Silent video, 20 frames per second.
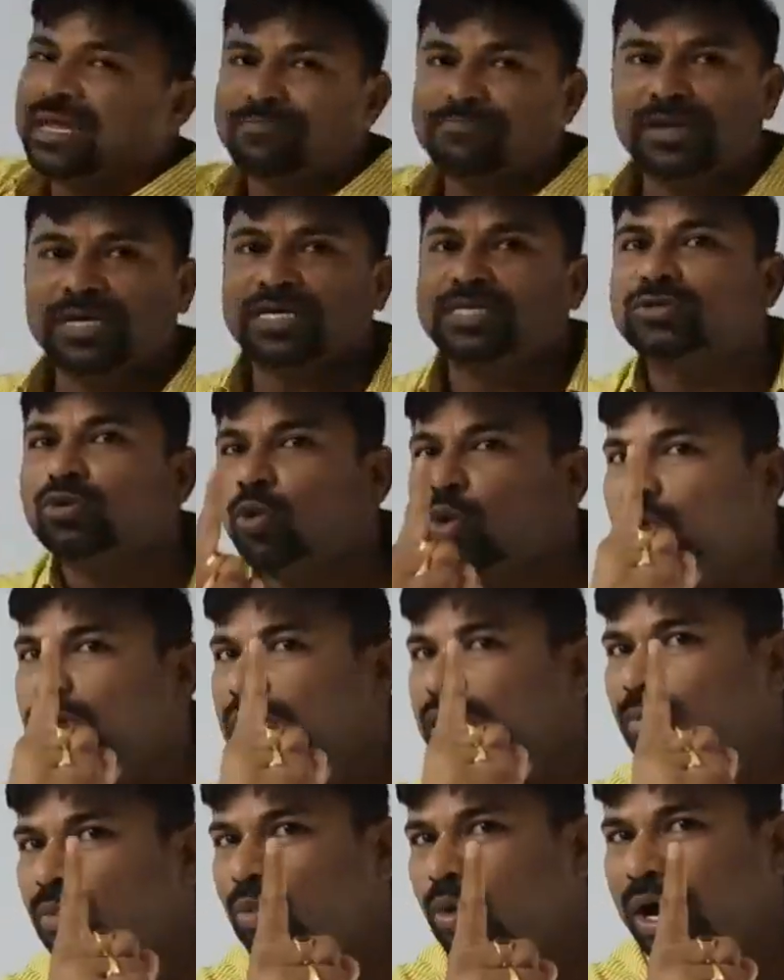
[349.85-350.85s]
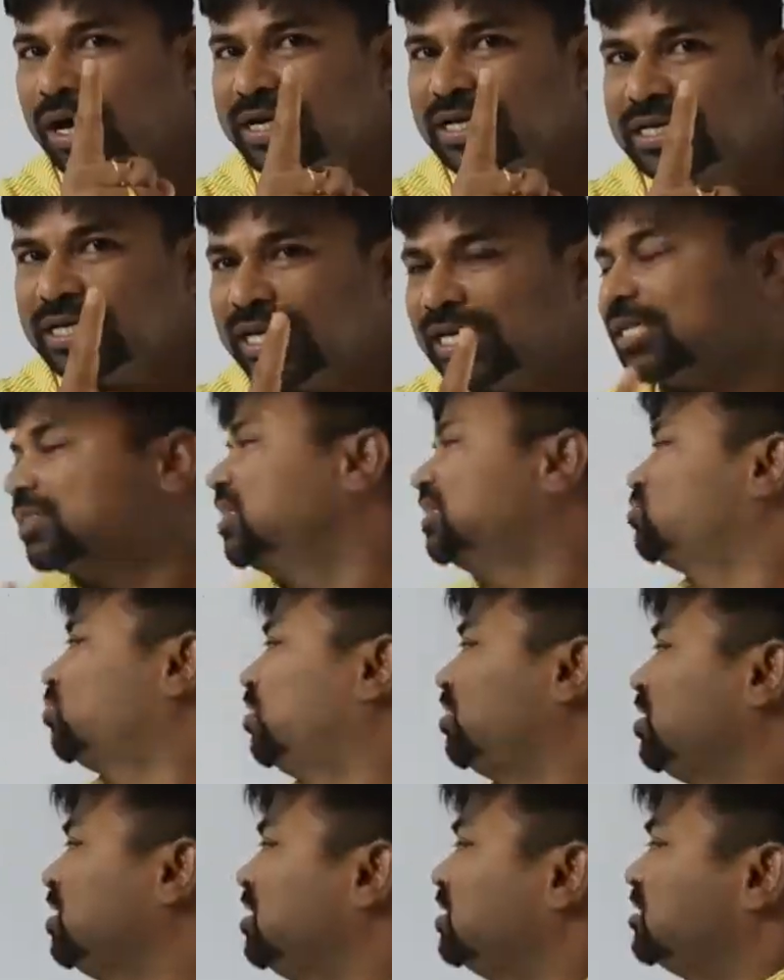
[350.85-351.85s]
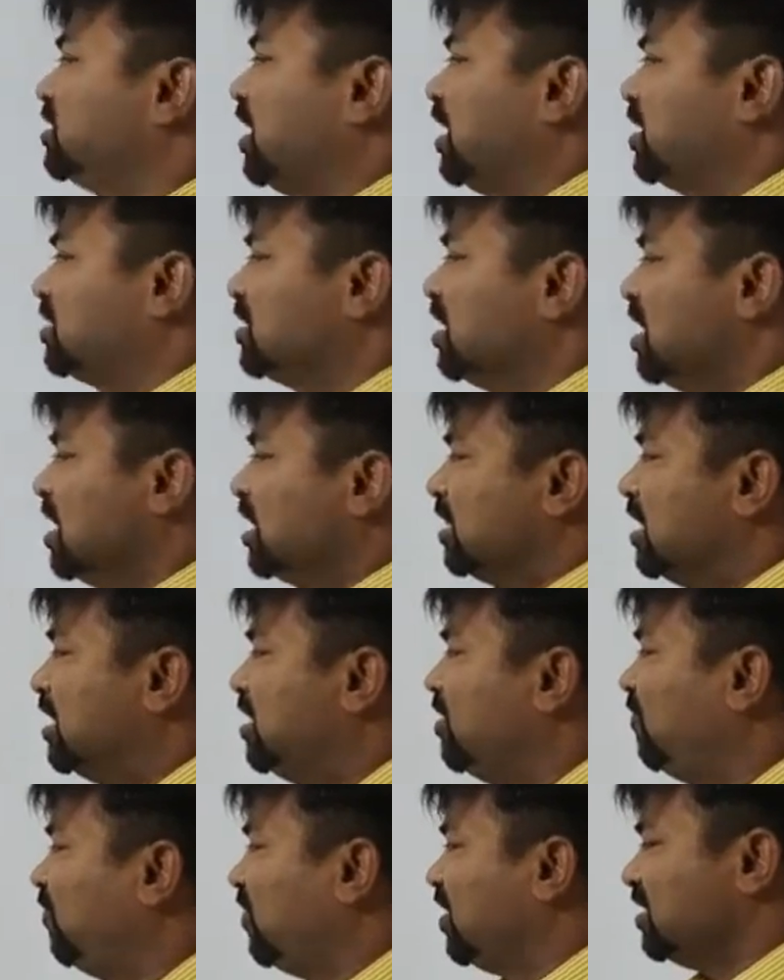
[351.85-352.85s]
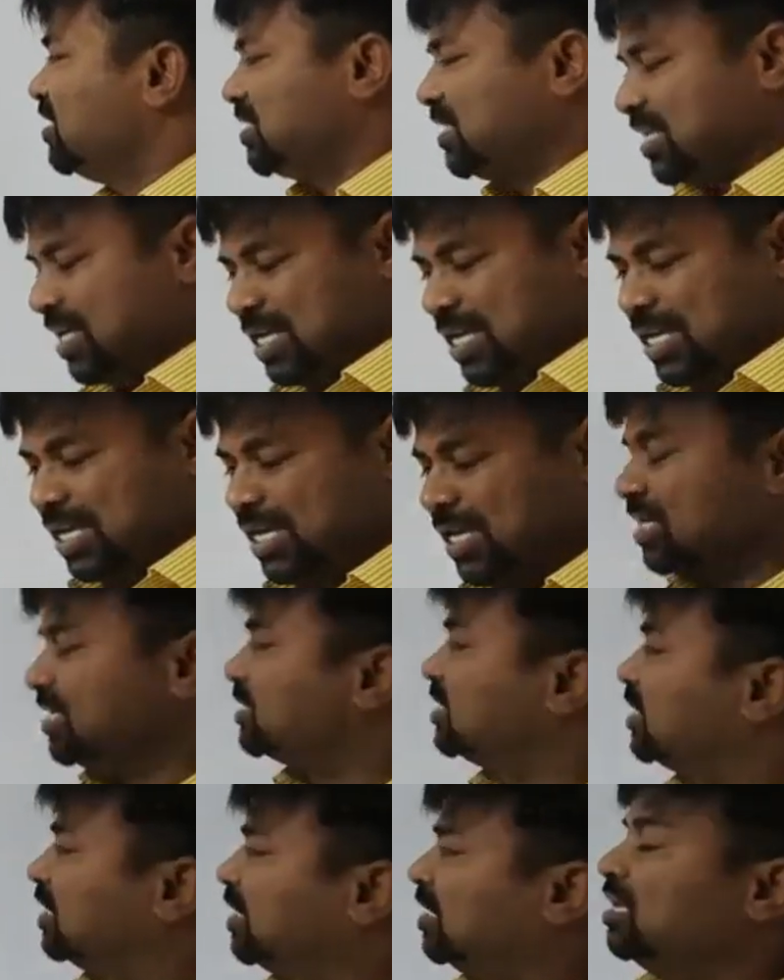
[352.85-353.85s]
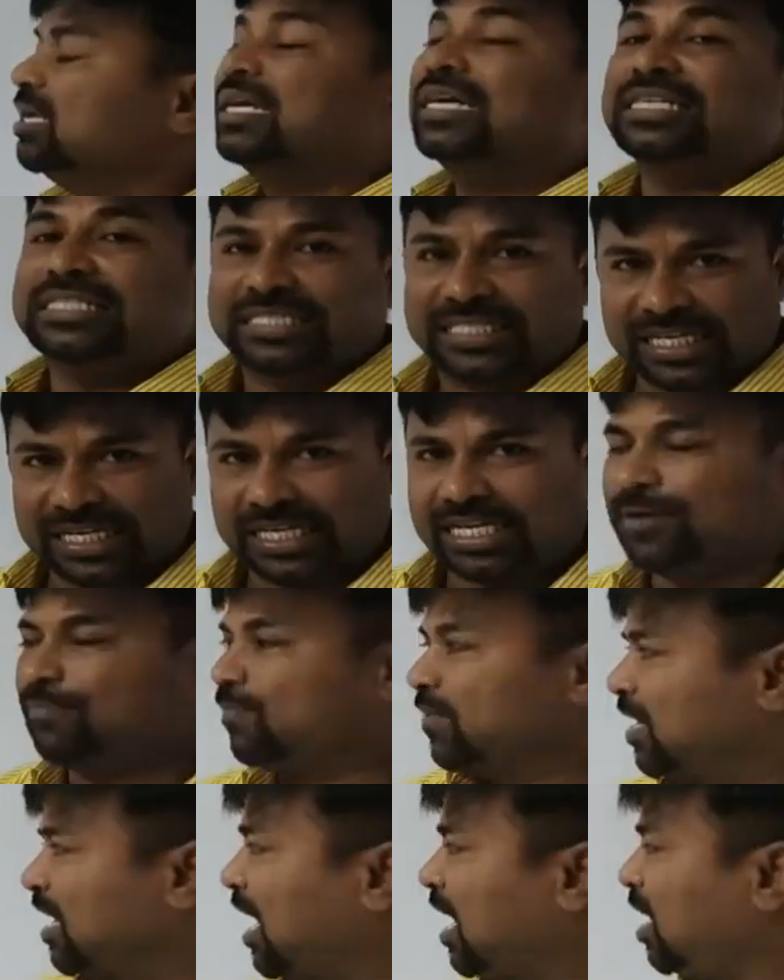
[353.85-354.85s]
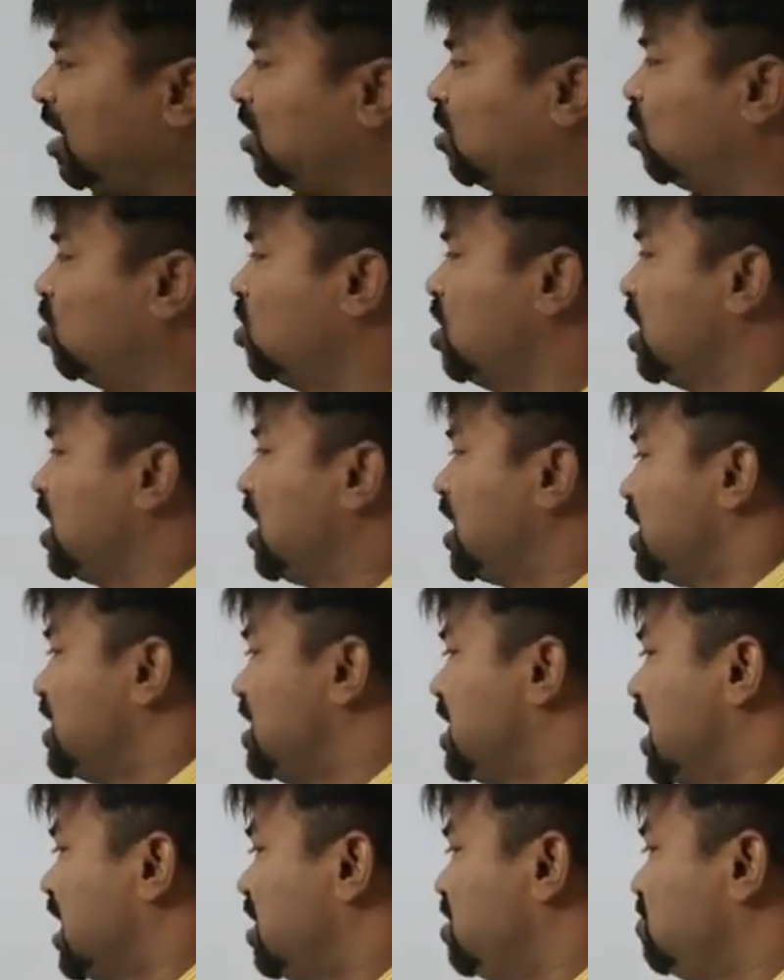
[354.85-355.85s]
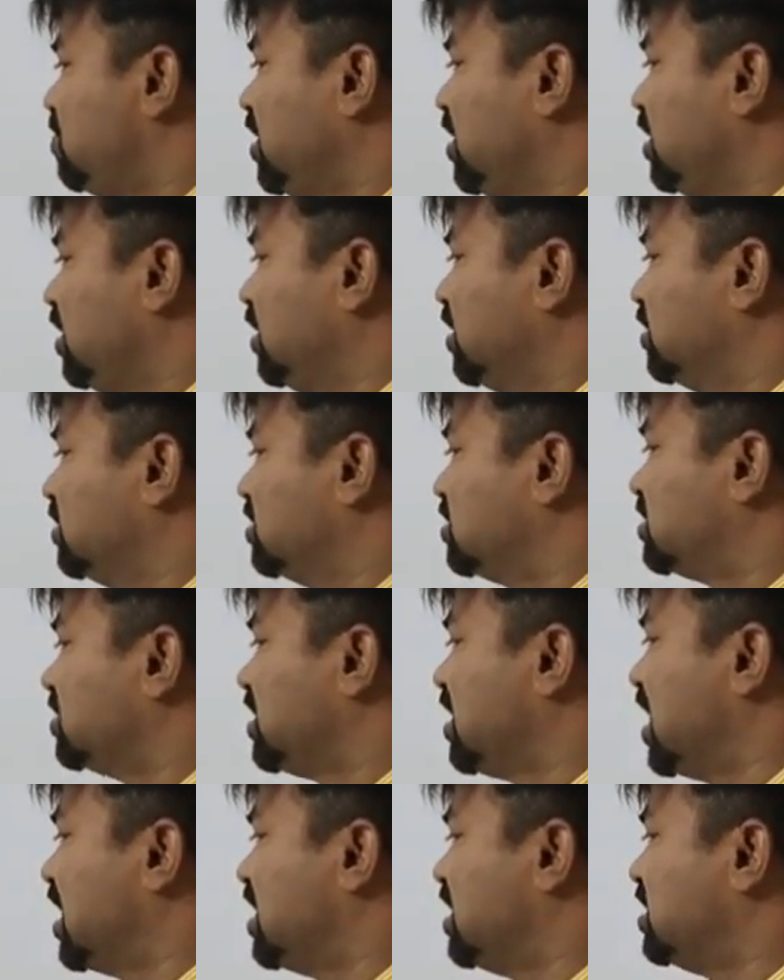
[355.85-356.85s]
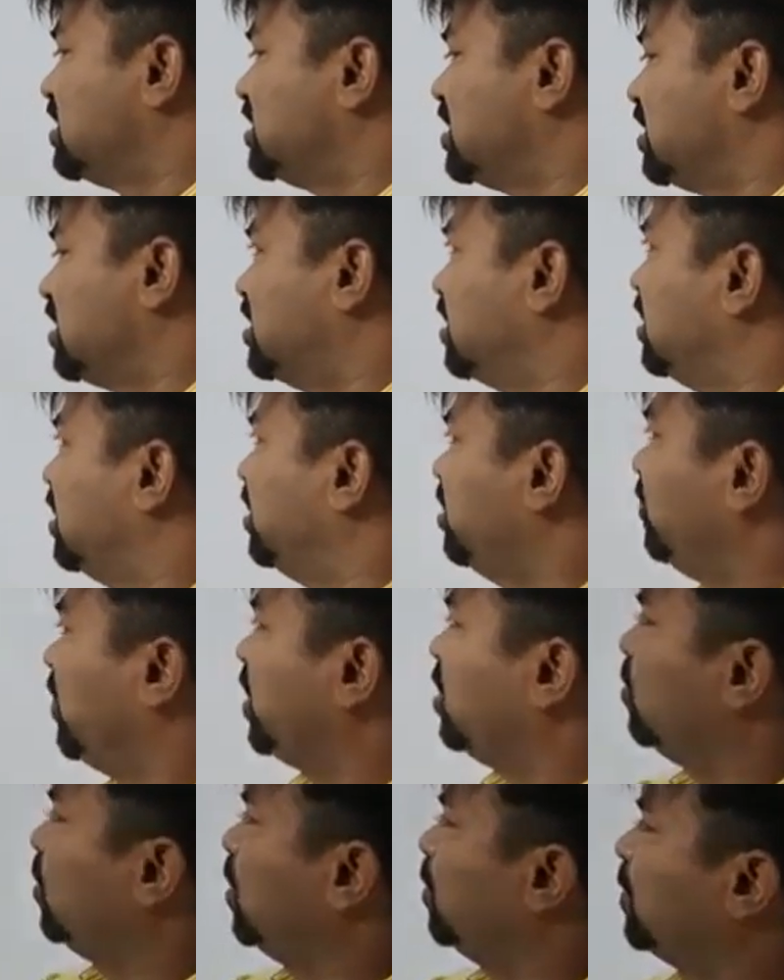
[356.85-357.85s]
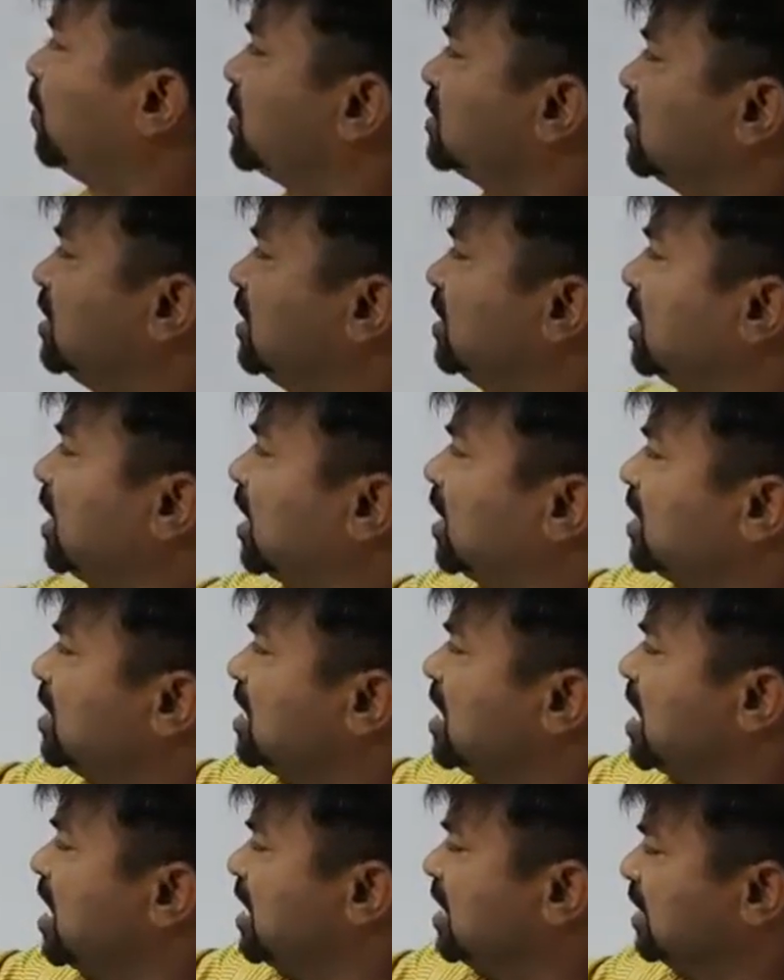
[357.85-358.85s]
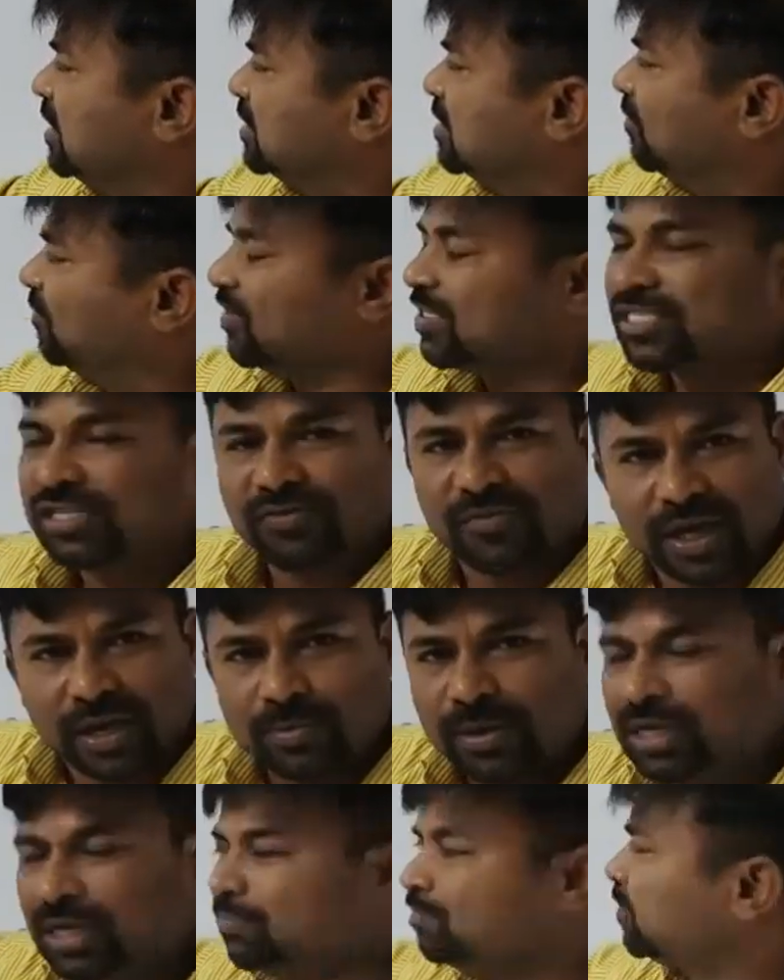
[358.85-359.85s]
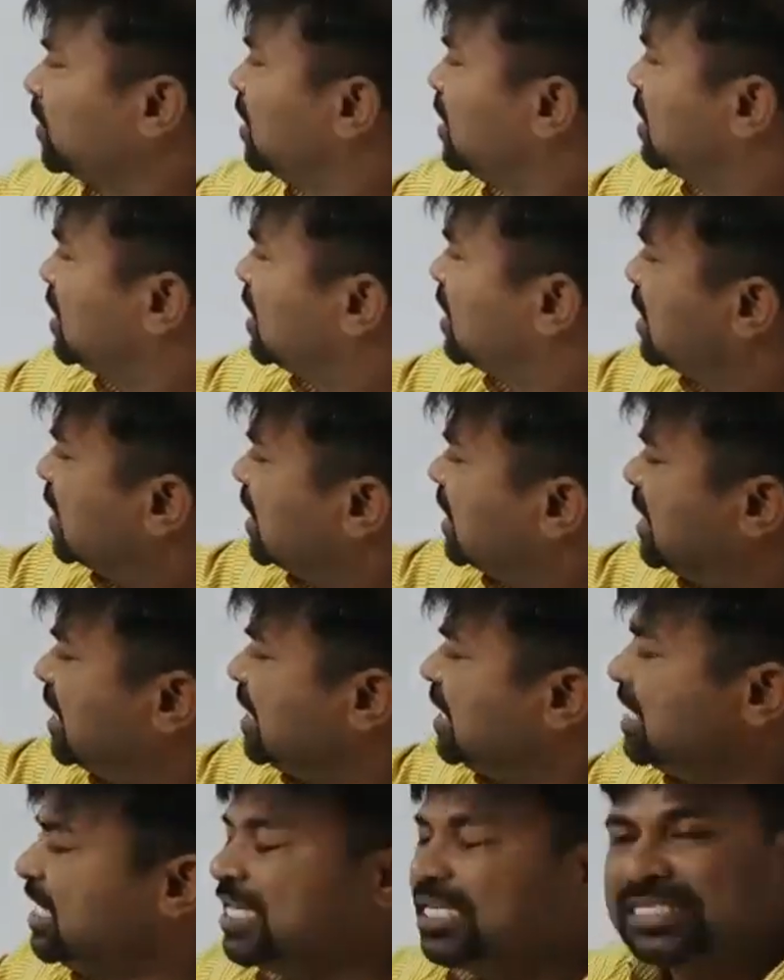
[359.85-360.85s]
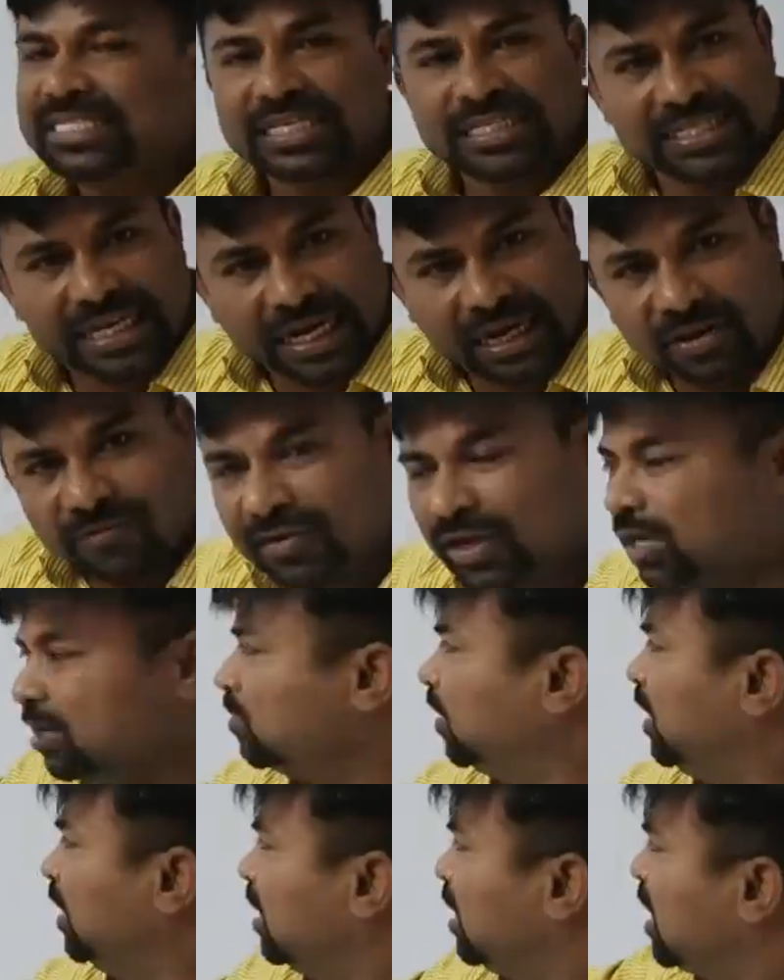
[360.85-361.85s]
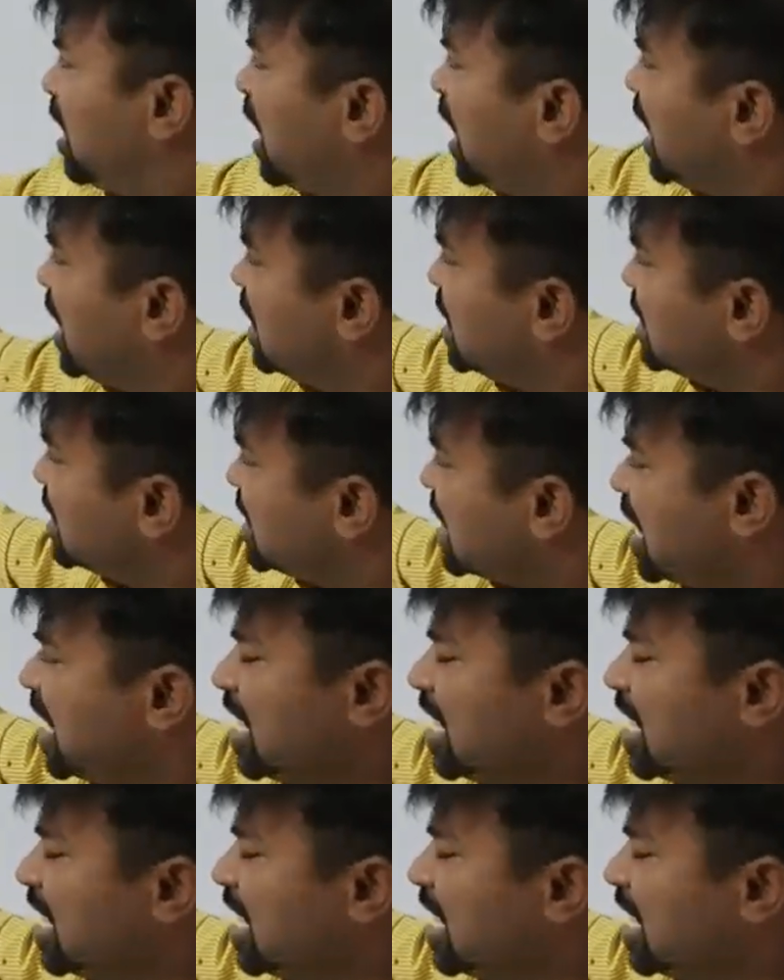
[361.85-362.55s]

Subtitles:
them is only 1D. That's what he says. The difference is D. Now, n means, n is the third variable present here. A is the first variable, D is the second variable, and